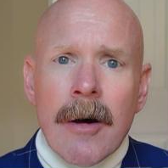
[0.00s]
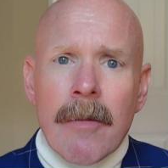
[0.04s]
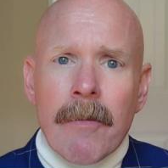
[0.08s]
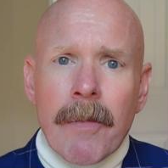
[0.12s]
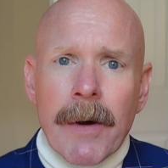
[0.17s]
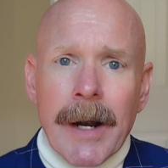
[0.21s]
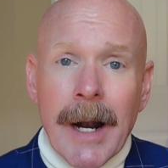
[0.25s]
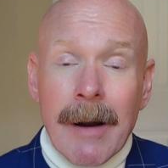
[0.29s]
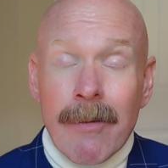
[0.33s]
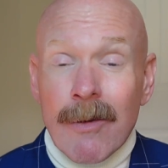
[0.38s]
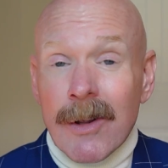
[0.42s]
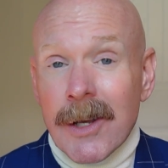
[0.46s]

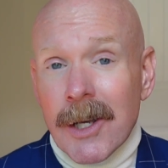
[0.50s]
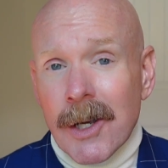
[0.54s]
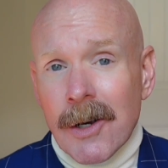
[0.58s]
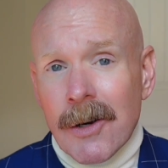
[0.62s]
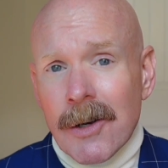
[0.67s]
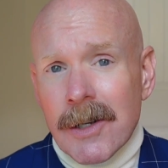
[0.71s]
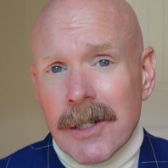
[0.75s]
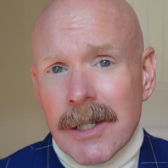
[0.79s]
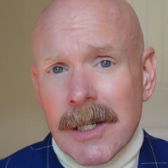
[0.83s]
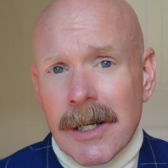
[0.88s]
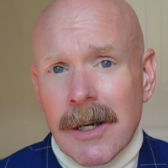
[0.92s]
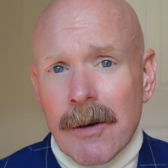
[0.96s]
But I'm really
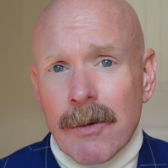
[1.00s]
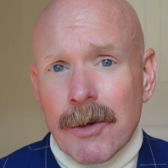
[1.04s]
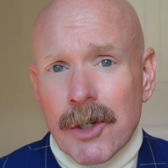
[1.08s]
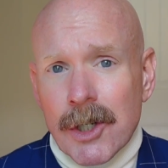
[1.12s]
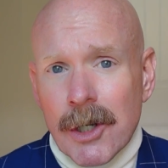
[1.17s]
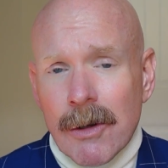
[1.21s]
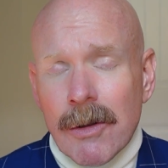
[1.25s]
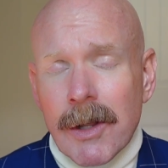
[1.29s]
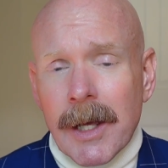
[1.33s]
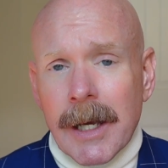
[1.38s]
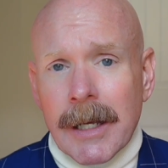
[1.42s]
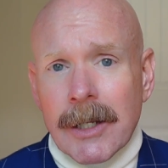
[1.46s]
curious to hear what
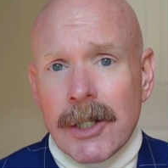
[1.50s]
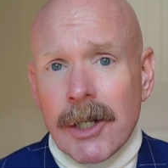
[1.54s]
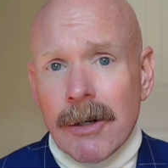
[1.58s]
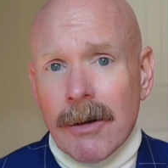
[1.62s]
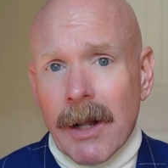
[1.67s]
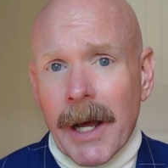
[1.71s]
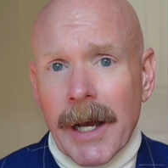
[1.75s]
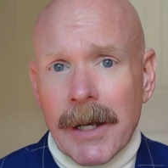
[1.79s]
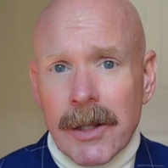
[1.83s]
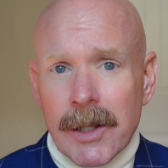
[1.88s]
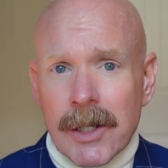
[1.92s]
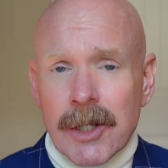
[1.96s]
you think. Do you
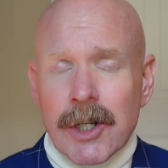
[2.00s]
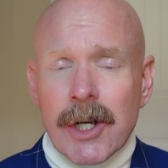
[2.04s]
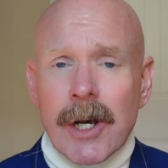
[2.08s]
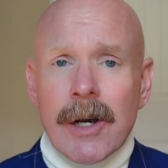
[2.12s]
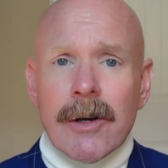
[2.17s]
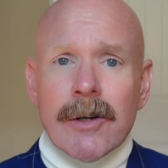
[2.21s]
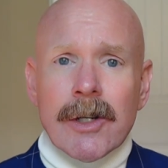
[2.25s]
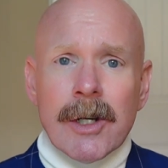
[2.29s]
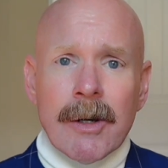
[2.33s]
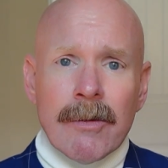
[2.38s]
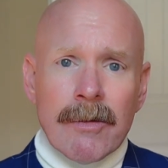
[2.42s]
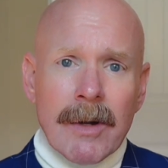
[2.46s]
like the
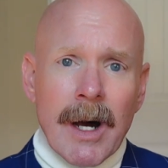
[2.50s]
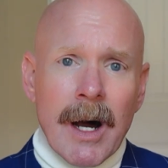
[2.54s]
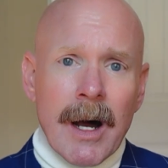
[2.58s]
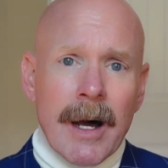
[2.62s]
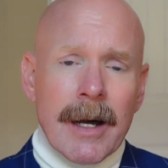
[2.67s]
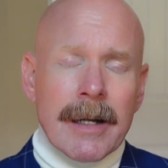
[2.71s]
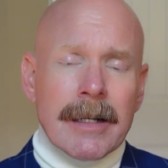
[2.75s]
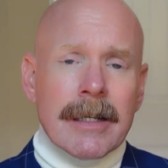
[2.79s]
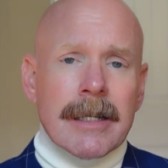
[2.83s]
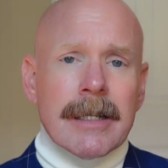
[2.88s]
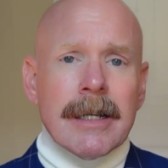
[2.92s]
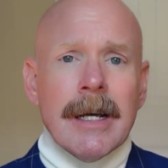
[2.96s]
chair? Do you
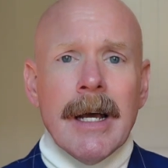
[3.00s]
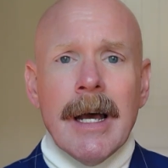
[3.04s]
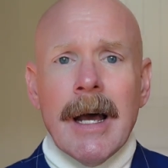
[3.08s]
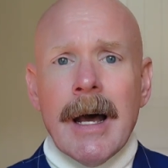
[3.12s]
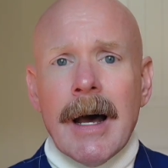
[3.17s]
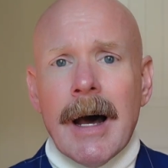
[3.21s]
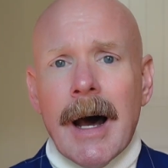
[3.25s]
not?